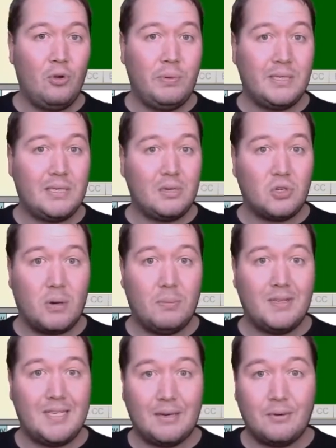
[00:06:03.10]
is to drop
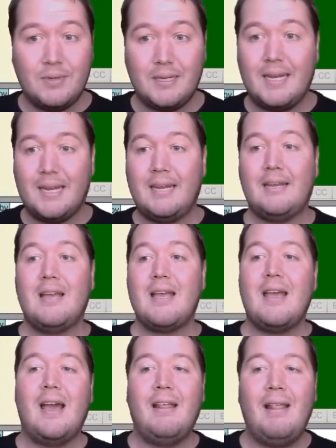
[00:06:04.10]
the singleton king.
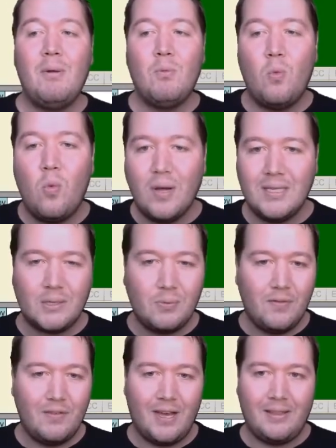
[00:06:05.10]
And then once
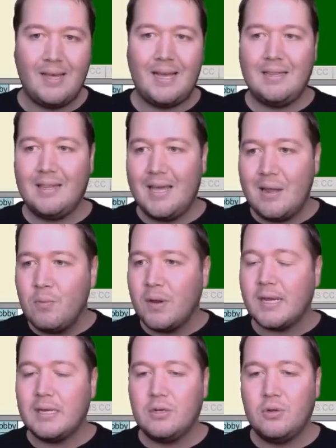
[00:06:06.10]
we've done that, then we
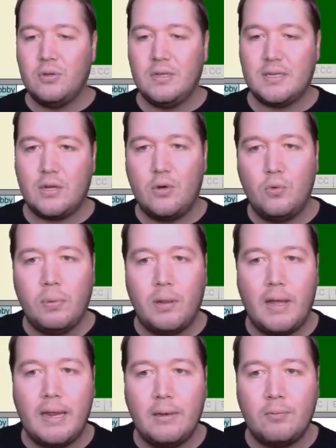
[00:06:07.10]
can do this cool
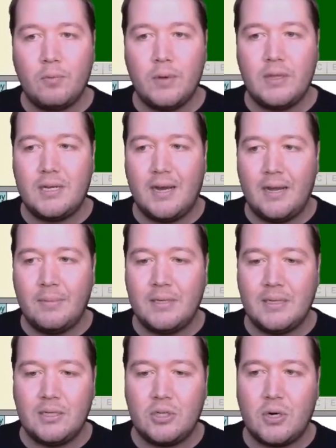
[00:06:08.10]
play with
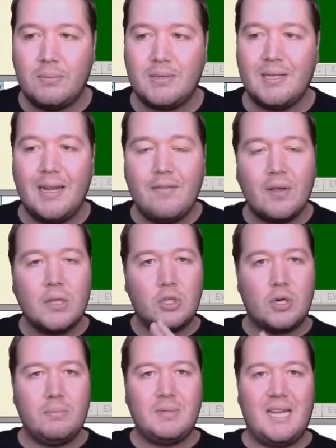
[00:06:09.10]
diamonds and trumps, leaving the
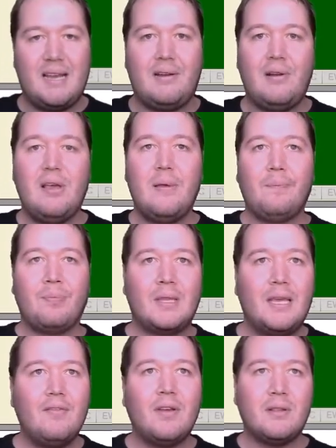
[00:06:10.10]
trumps out,
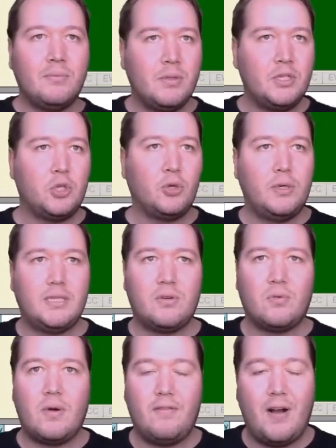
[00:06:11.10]
giving them the choice to
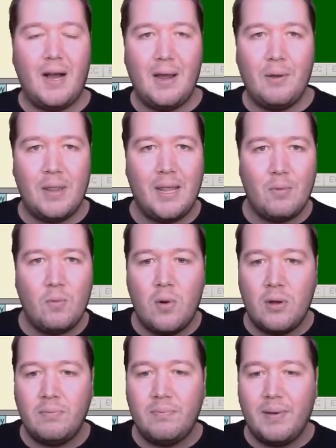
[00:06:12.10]
rough high when they
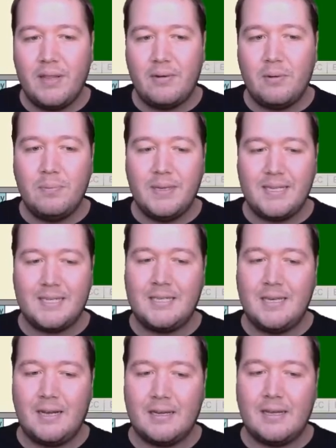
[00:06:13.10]
want, but they're a bit
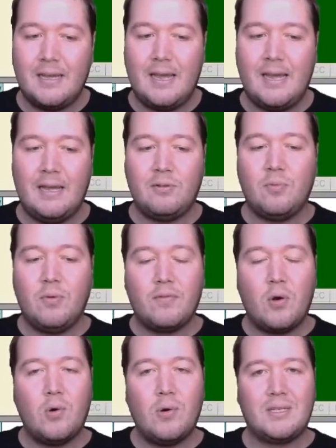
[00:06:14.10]
stuck and we've
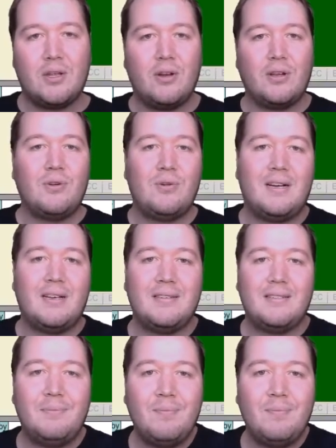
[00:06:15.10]
always got a good answer.